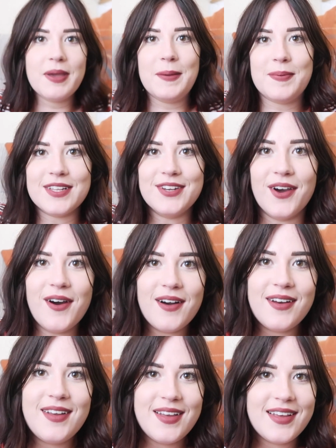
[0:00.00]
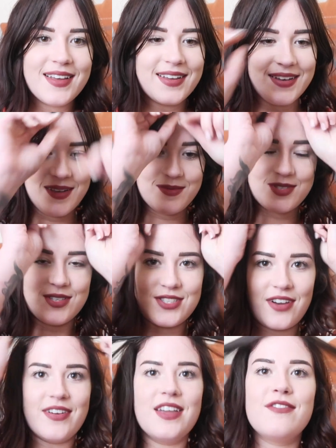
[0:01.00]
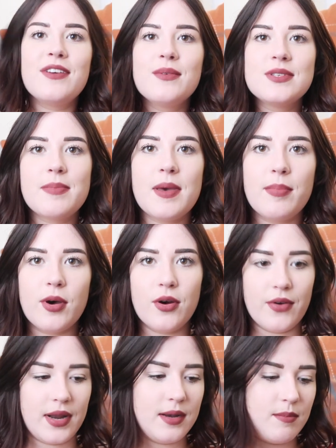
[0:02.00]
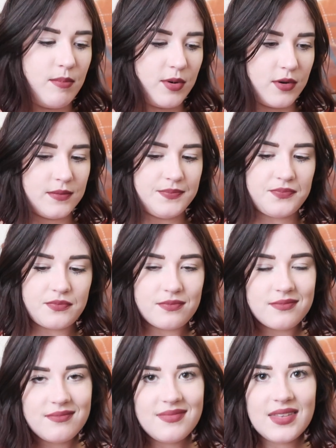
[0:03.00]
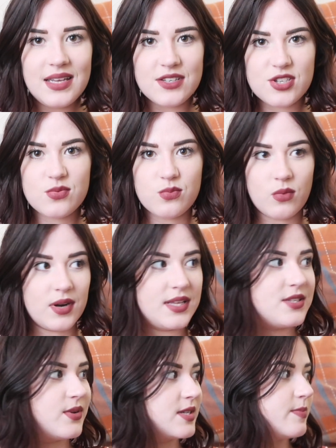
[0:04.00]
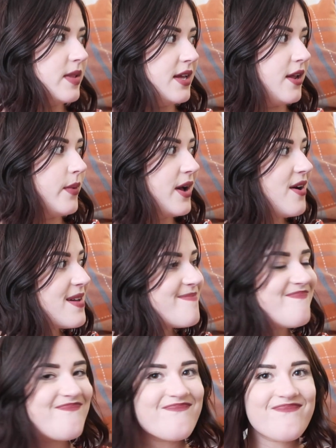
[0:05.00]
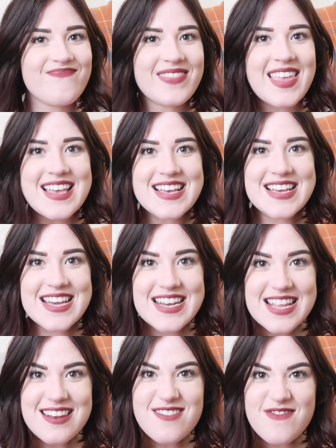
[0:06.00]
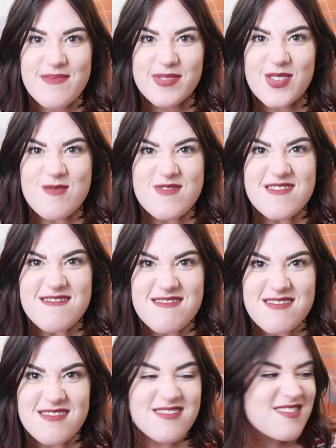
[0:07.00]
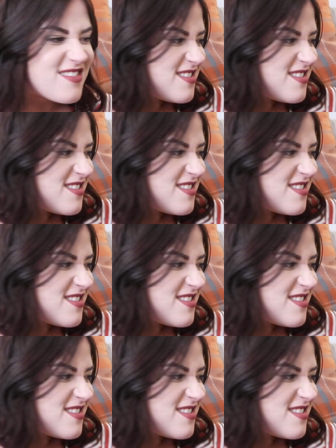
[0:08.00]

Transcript: people are not um, so sorry if it was a bit boring but I just wanted to explain how we got him. And I love him so much.